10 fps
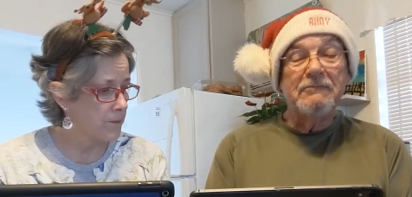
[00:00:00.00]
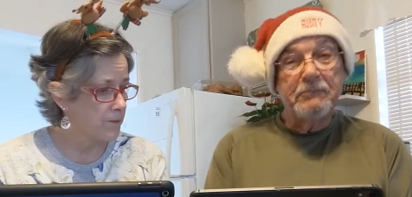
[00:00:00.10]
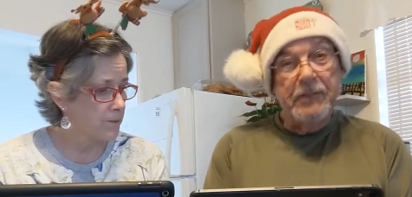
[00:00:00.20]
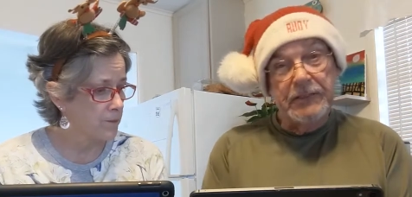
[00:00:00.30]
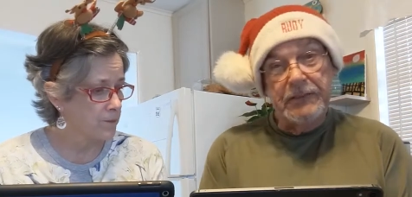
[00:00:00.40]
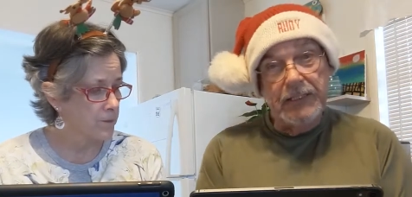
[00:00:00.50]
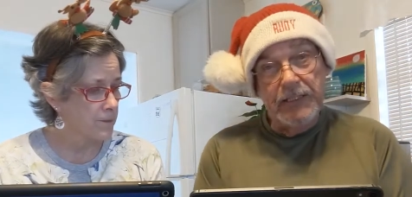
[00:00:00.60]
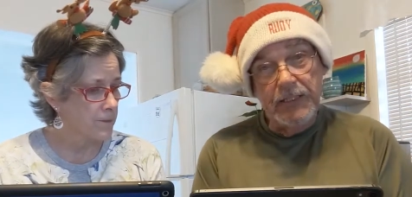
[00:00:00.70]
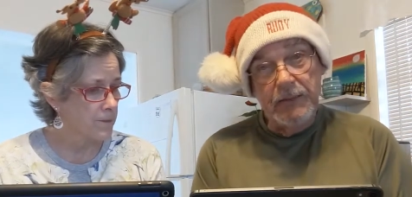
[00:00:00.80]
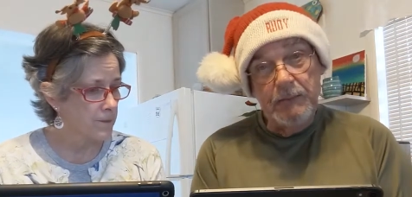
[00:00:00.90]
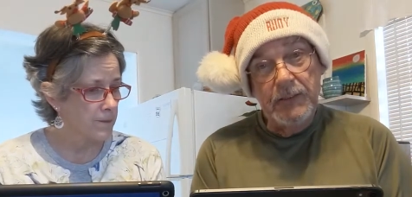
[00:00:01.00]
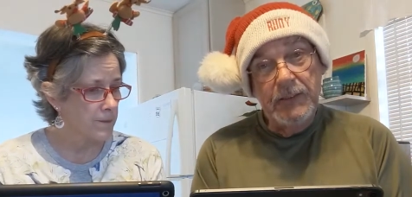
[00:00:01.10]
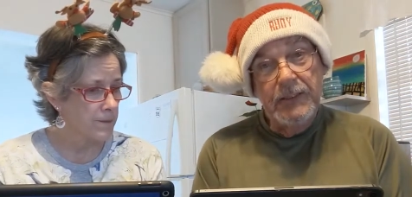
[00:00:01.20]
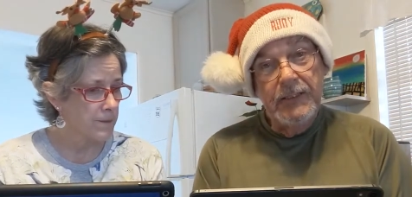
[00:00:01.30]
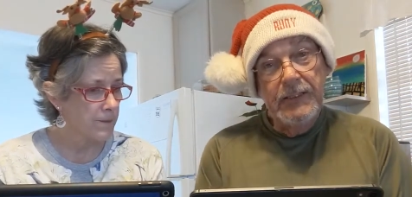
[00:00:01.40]
Speaker 1: of Bethlehem,
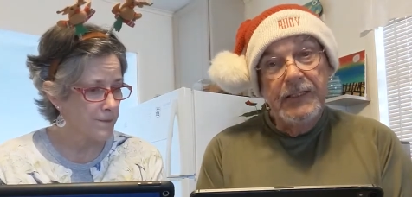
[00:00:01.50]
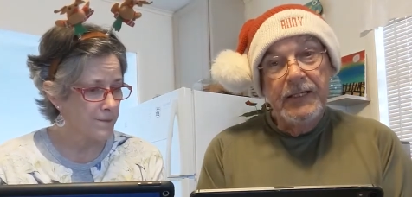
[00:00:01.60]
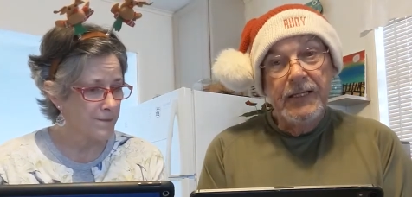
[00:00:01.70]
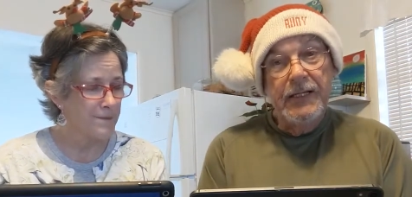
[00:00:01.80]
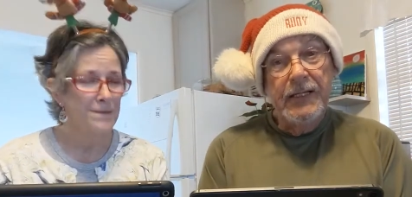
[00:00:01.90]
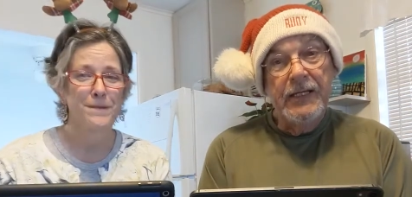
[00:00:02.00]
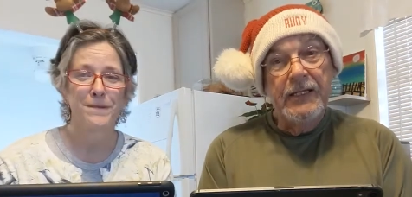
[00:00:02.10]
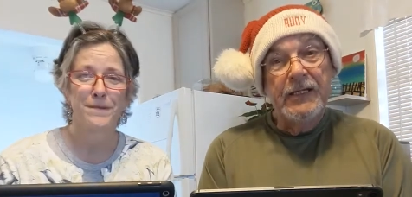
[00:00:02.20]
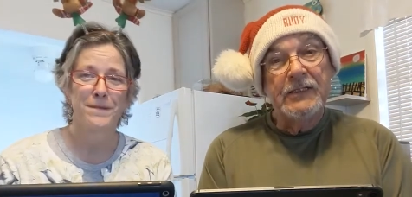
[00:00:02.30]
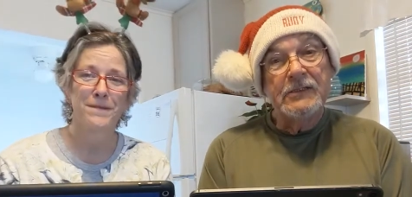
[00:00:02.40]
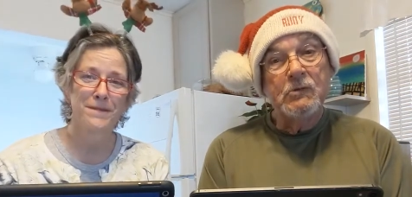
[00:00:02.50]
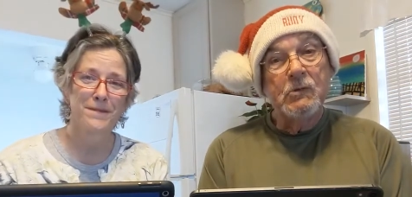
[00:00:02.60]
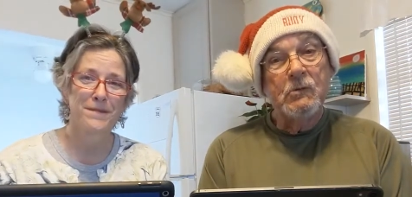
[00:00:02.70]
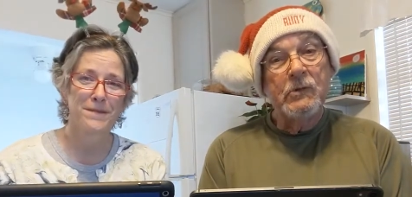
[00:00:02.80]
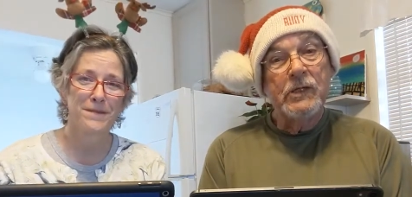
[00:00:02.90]
and it's
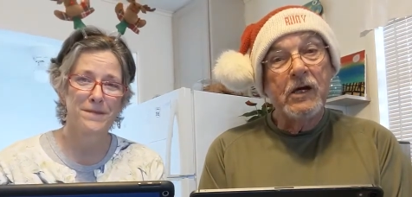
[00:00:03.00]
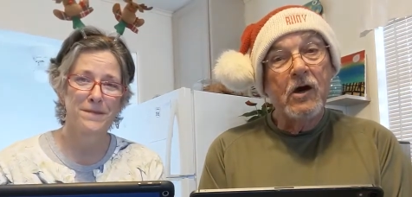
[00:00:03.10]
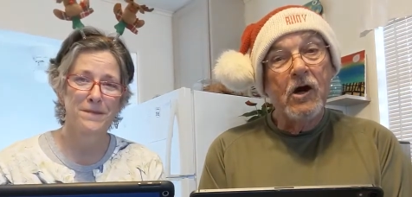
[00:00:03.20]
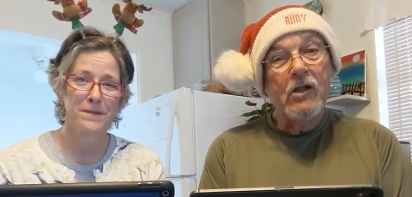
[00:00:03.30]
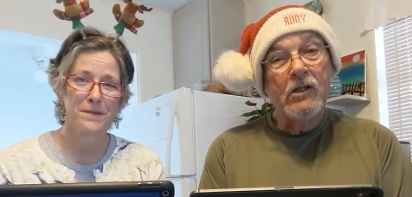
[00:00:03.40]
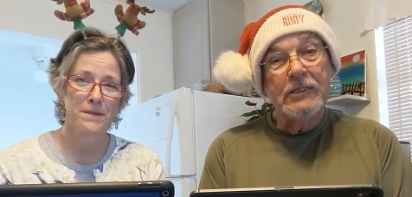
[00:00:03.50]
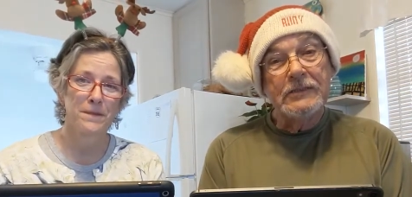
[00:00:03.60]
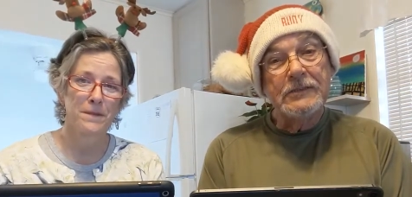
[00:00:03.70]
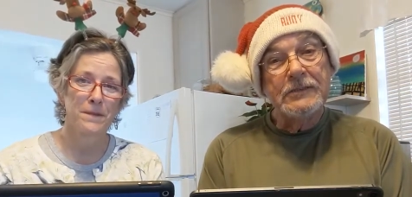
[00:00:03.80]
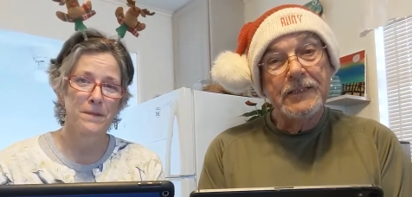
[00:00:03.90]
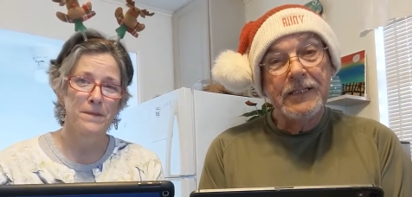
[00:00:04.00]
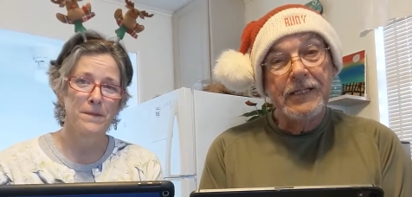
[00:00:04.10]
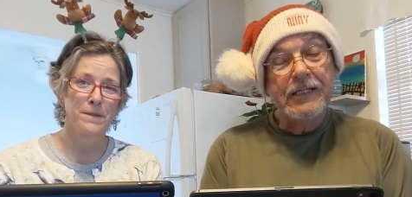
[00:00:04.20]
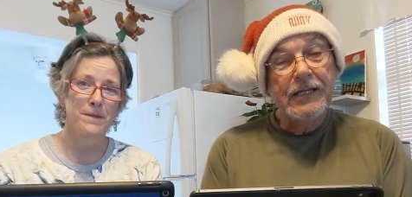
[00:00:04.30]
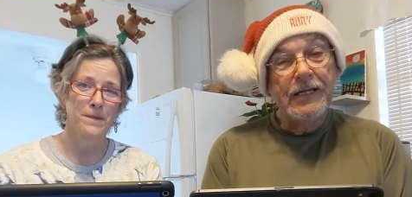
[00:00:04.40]
what we call is
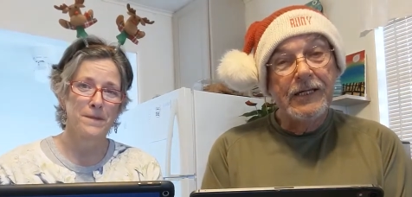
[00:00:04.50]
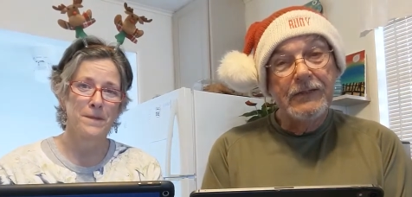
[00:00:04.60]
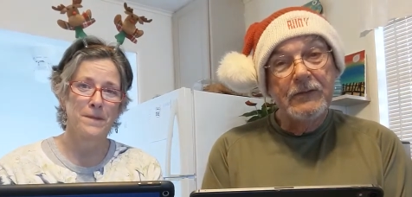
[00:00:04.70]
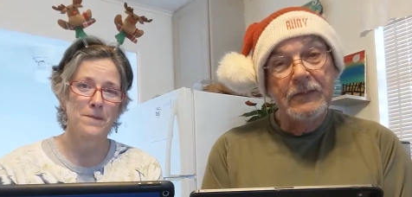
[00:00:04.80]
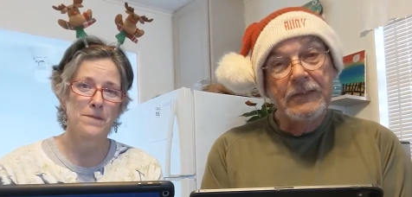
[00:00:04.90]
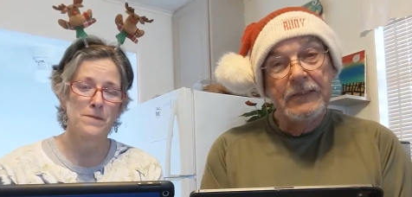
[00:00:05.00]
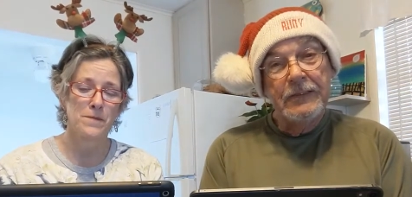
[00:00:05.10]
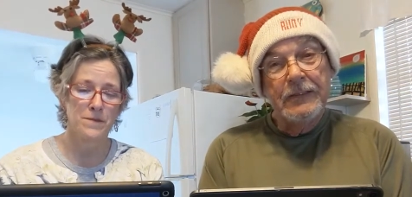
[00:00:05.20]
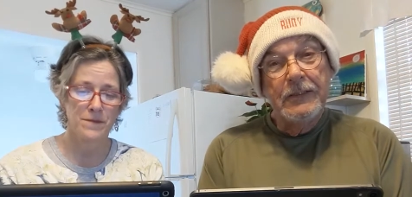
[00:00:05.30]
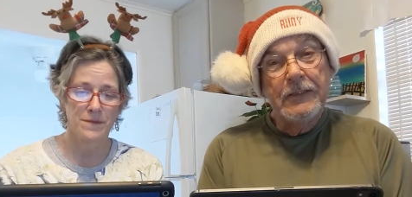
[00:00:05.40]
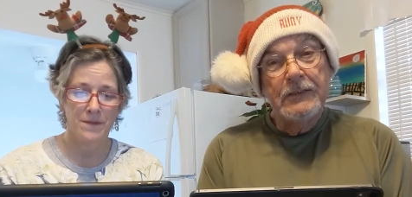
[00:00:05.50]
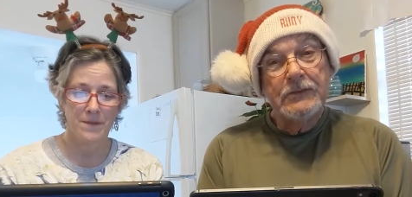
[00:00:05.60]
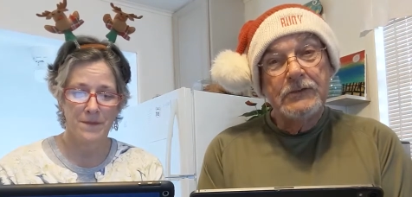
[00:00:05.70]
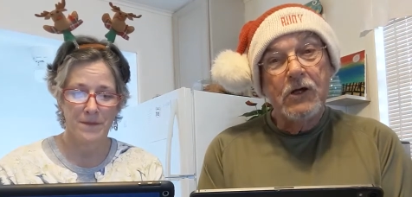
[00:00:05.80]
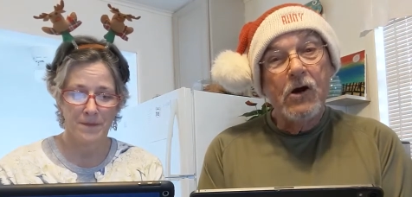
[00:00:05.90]
the uh,
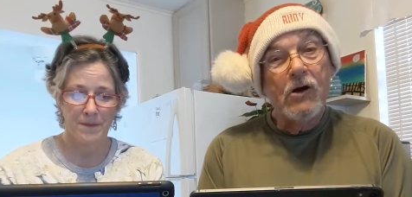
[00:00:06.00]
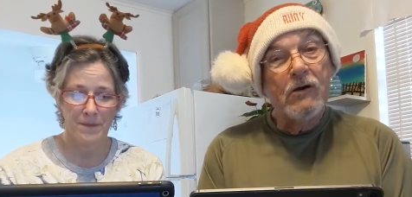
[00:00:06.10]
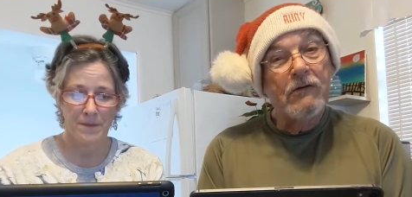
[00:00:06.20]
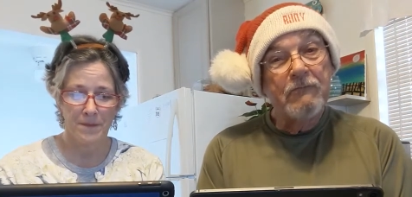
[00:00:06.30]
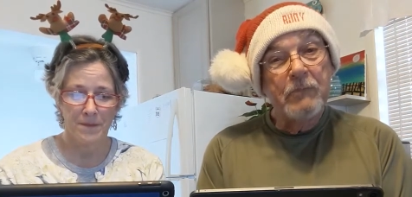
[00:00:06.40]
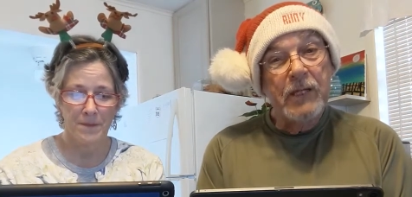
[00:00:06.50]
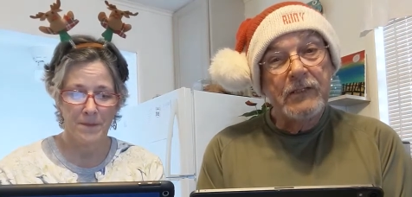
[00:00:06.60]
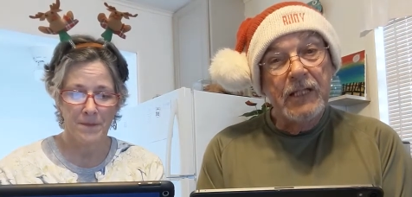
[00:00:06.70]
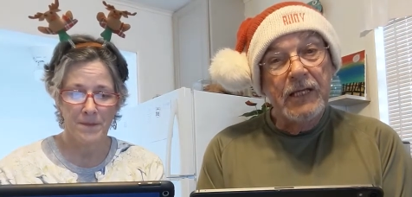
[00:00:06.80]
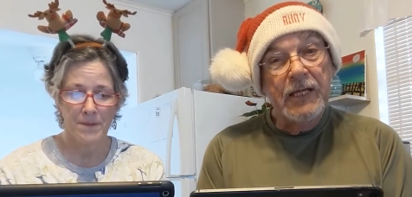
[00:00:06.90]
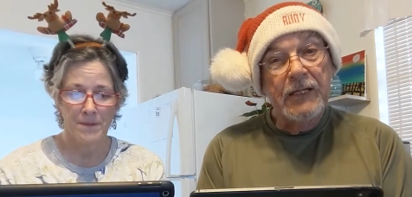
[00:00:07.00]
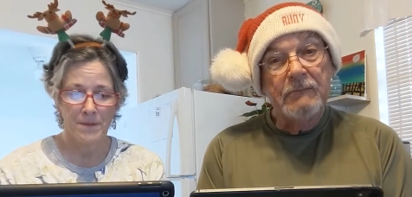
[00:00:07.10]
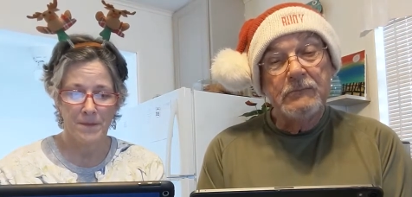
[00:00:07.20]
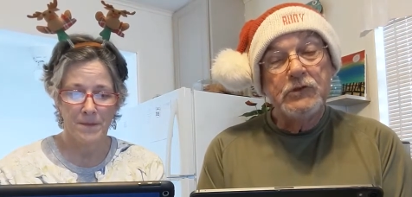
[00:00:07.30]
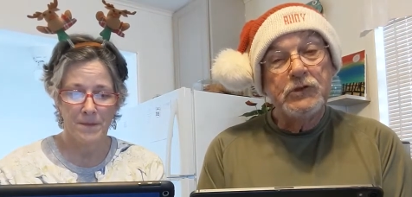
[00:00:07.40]
star of
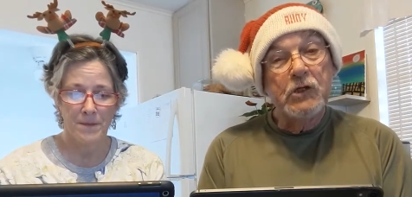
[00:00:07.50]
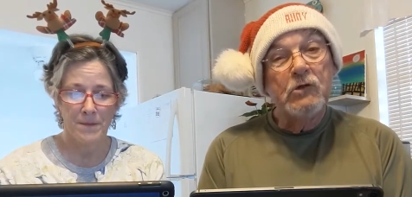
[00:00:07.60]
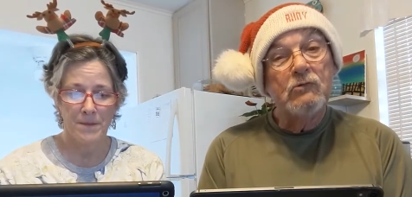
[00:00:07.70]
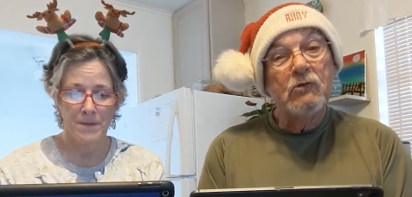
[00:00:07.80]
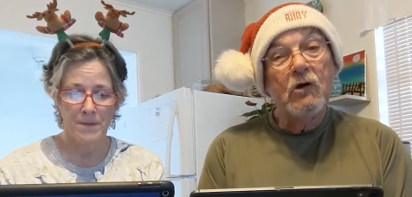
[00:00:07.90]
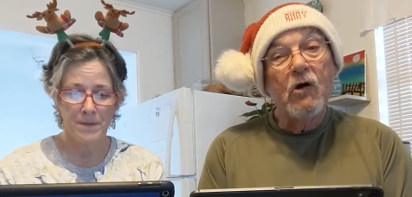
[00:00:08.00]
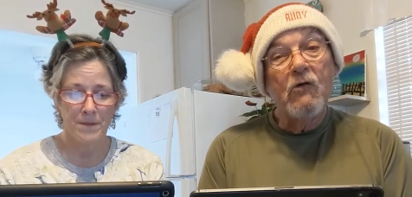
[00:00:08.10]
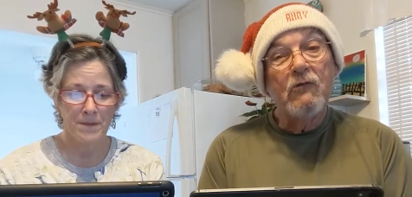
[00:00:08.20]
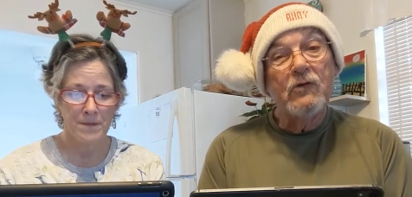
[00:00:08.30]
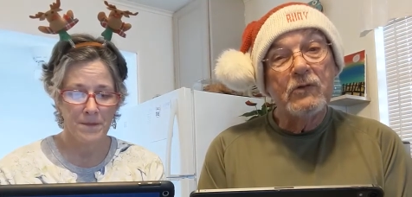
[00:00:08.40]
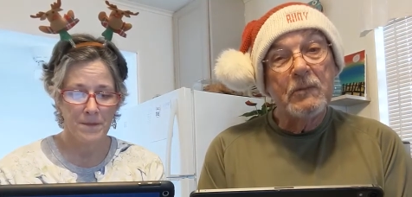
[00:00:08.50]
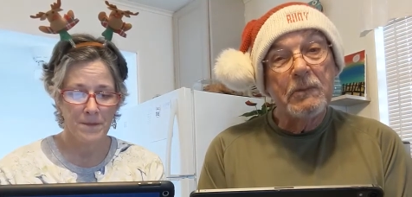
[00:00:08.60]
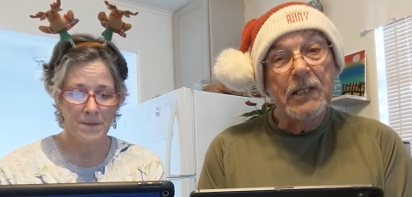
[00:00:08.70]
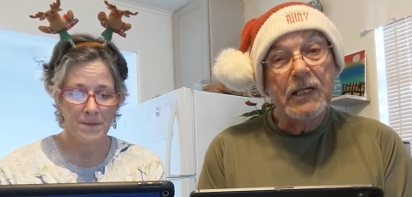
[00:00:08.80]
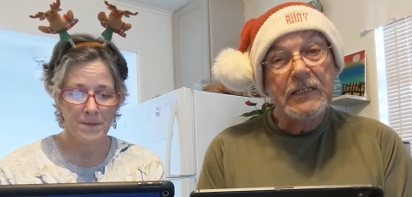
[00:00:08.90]
Bethlehem shone over the
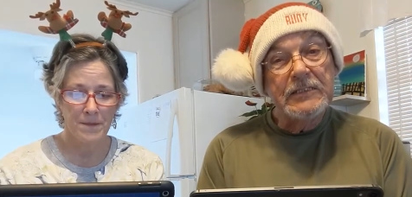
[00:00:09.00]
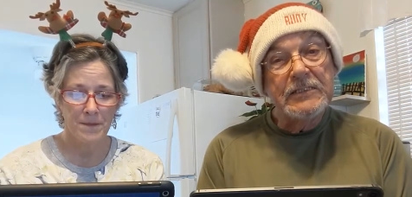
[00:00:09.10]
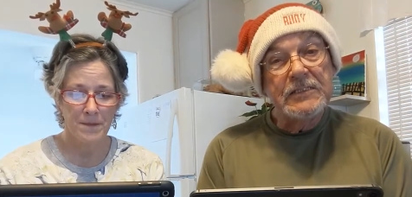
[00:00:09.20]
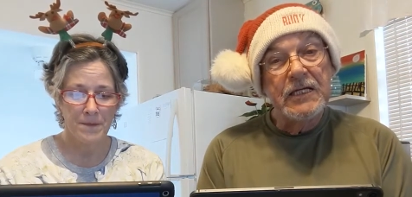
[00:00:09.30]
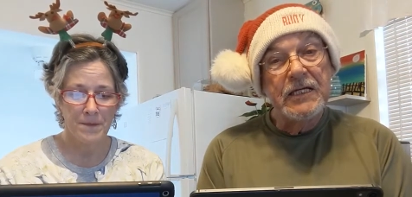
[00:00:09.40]
place